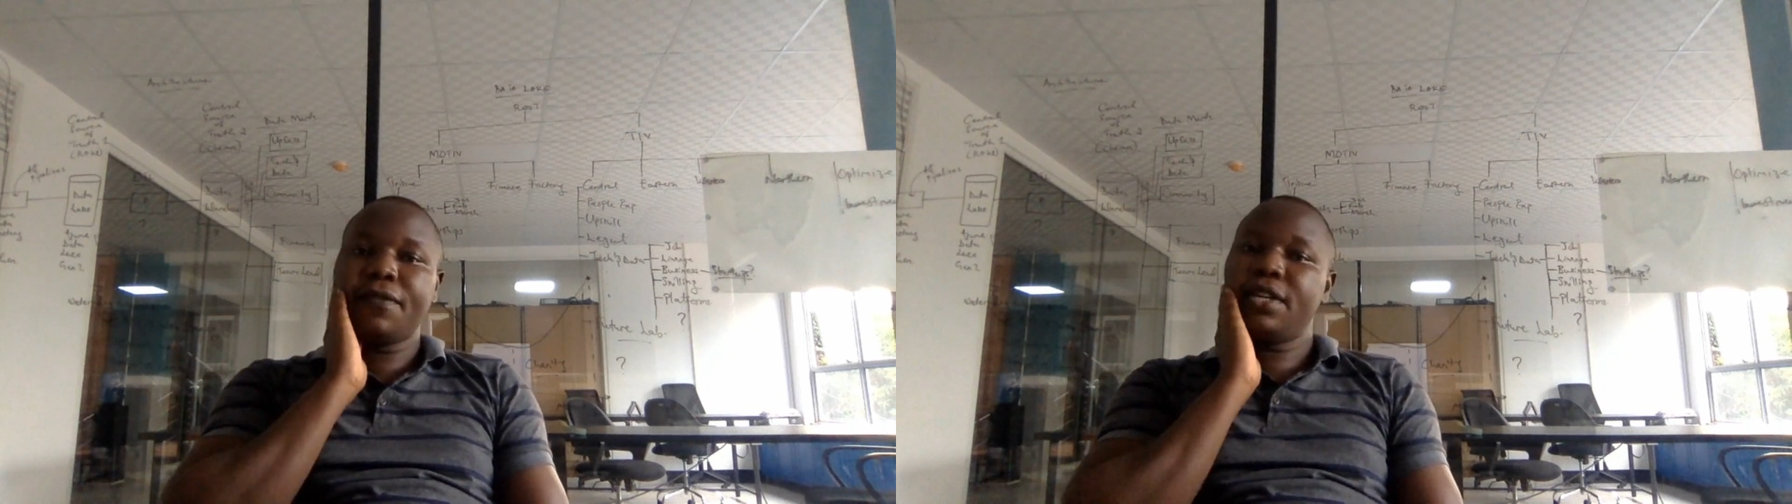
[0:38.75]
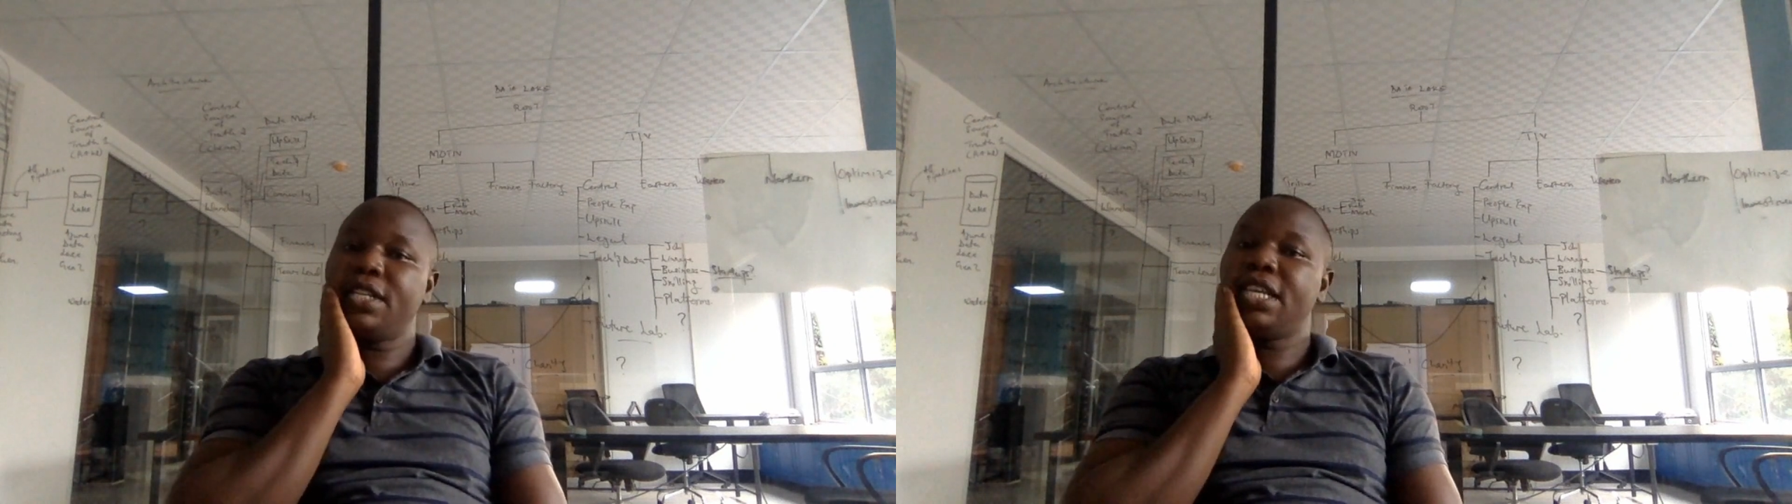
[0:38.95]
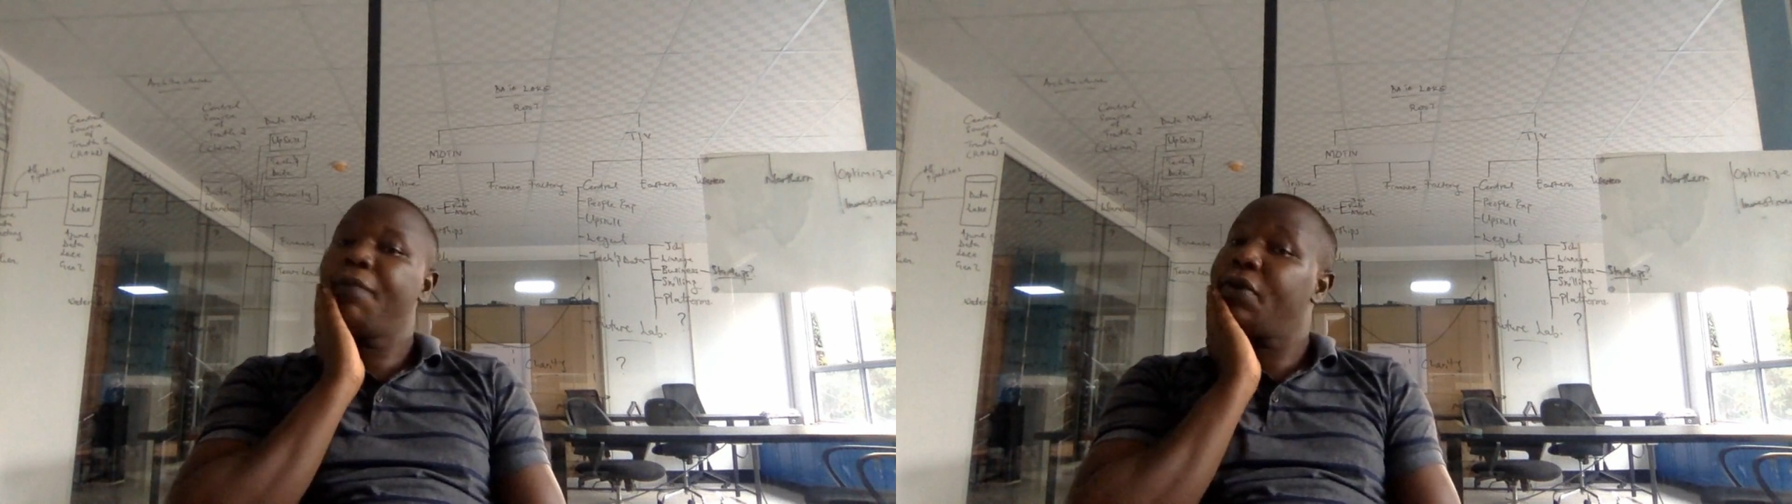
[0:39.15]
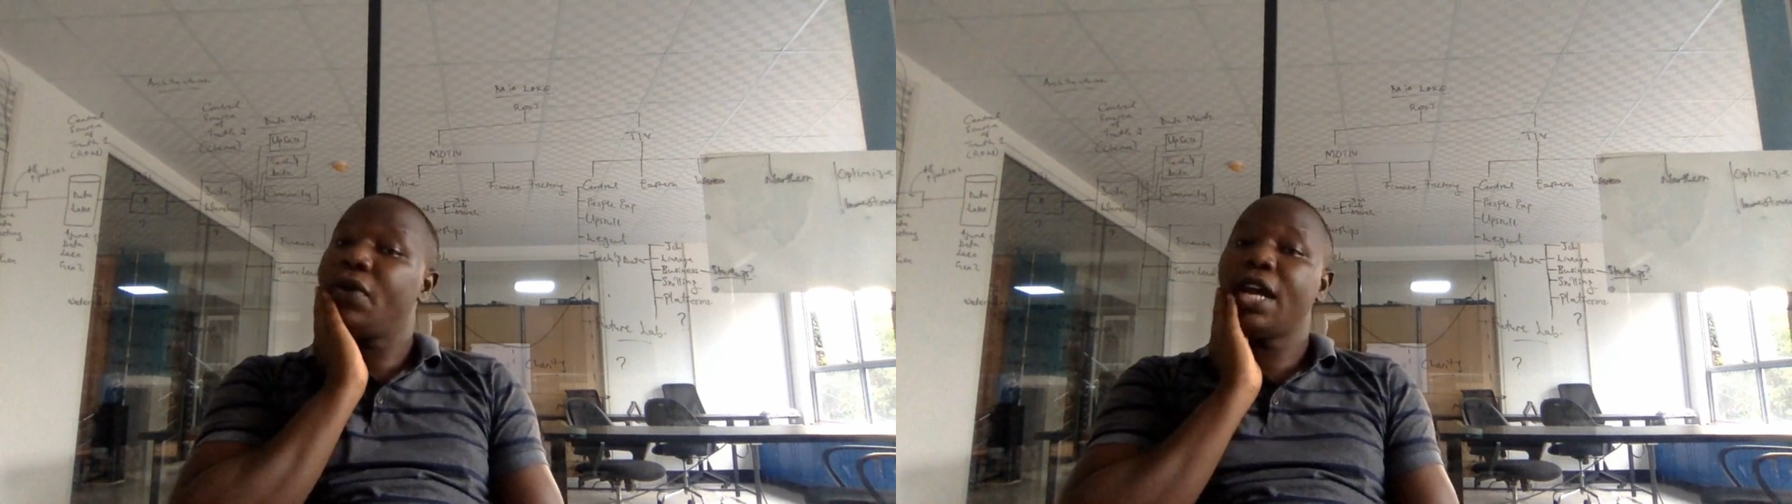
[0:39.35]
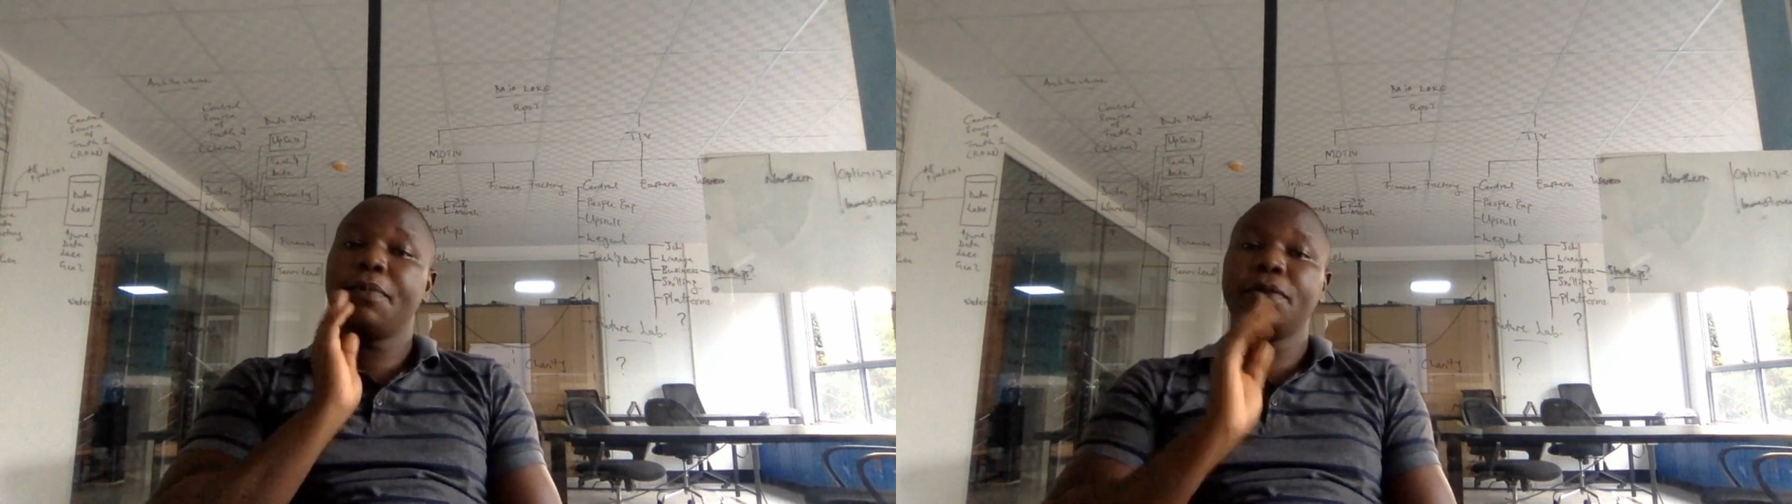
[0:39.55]
For example, you
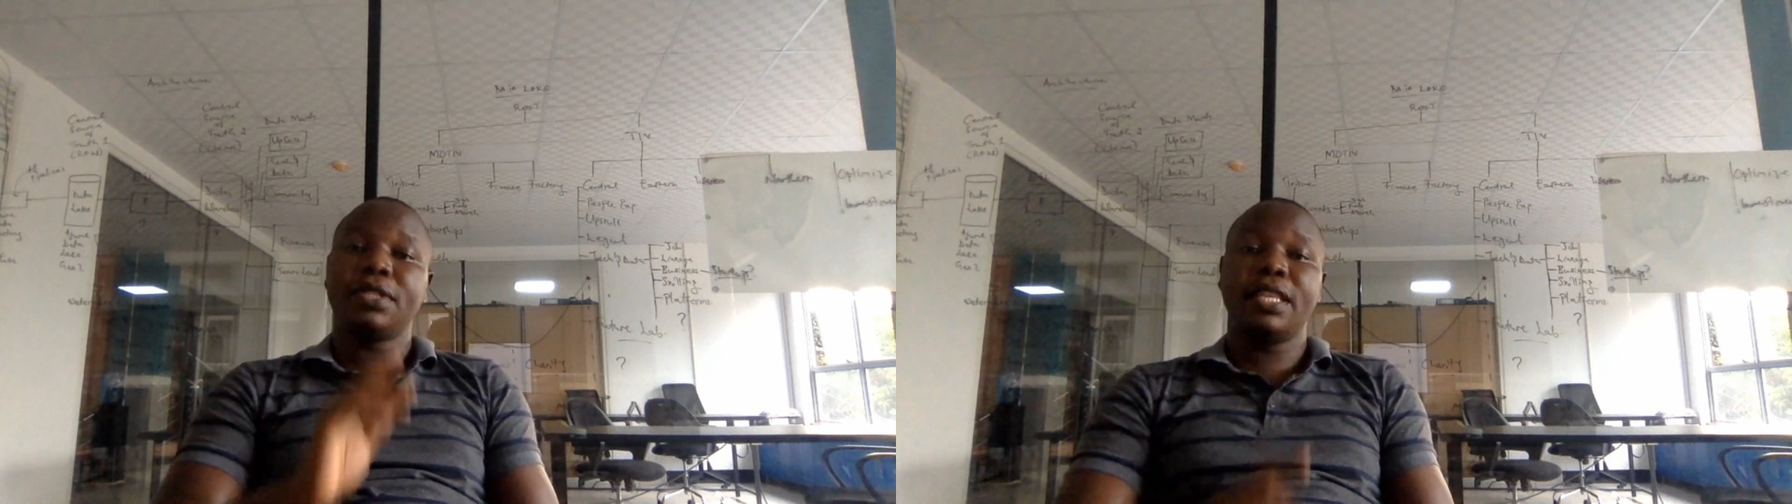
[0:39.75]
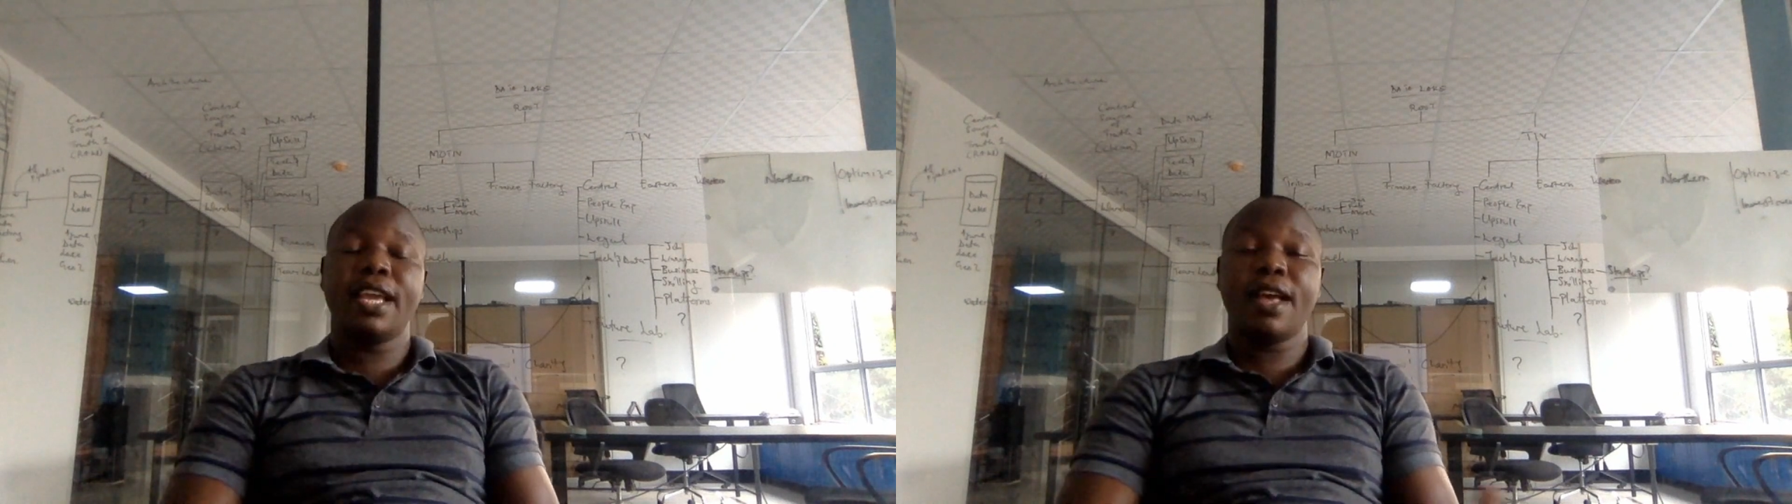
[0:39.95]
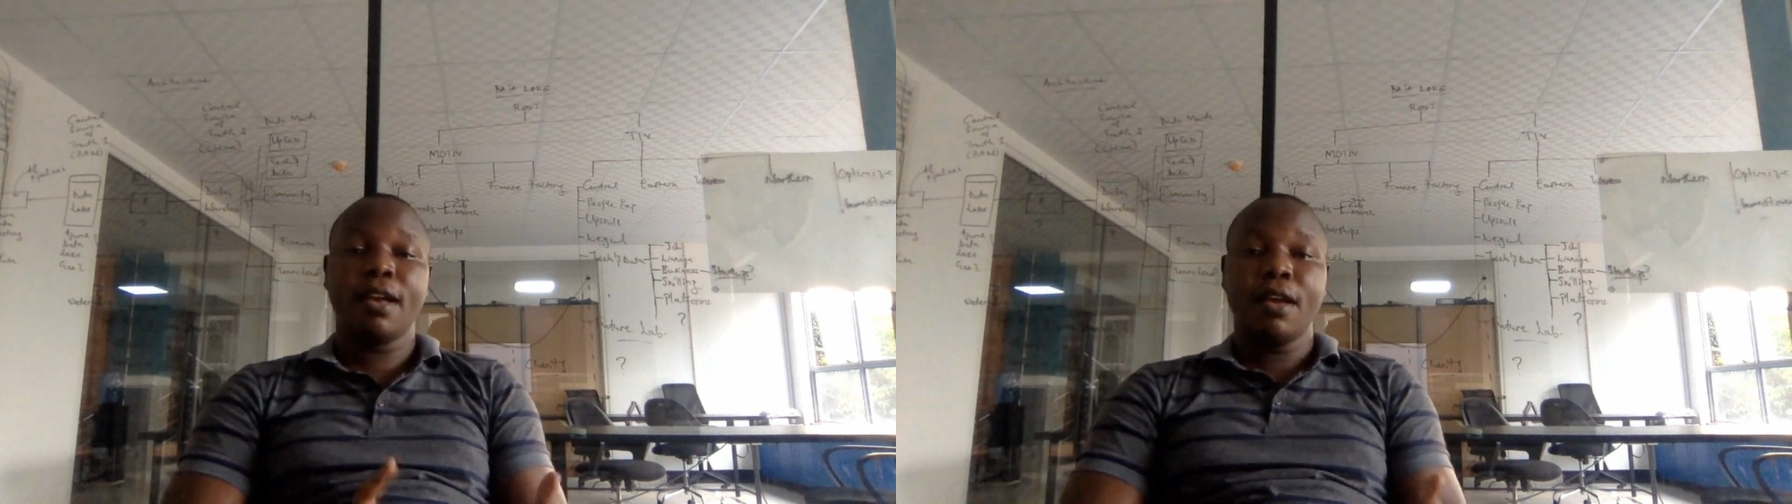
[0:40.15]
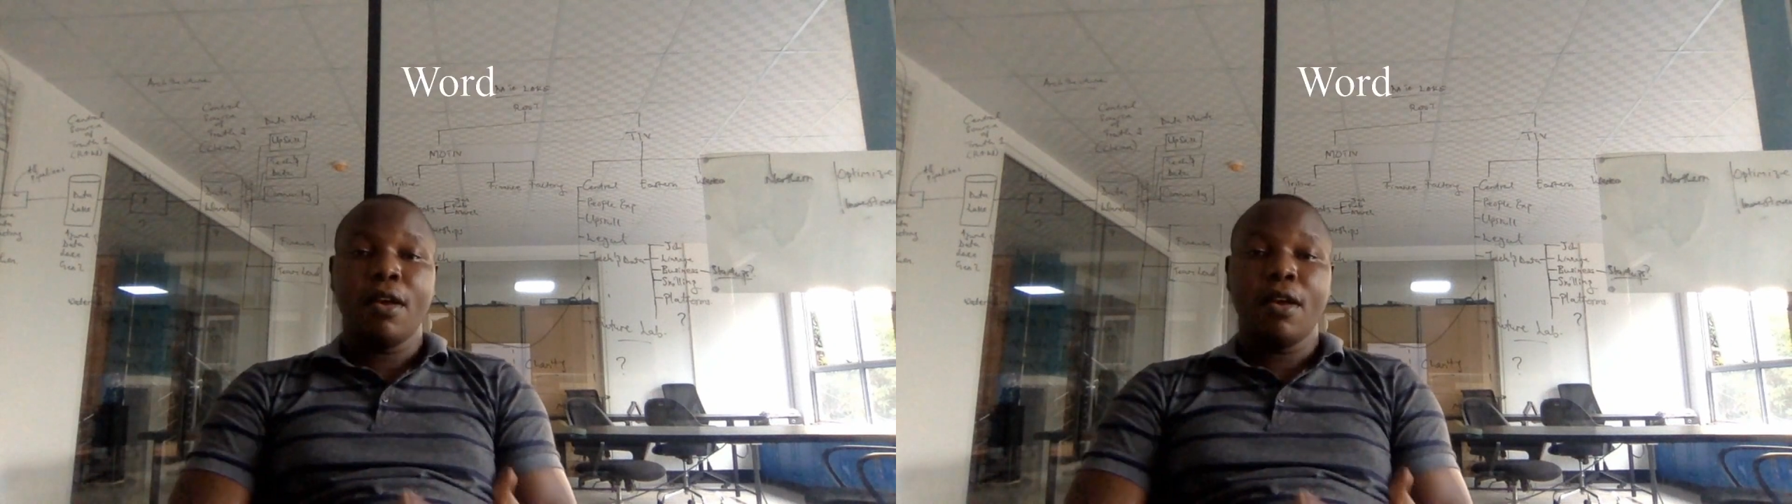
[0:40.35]
can put there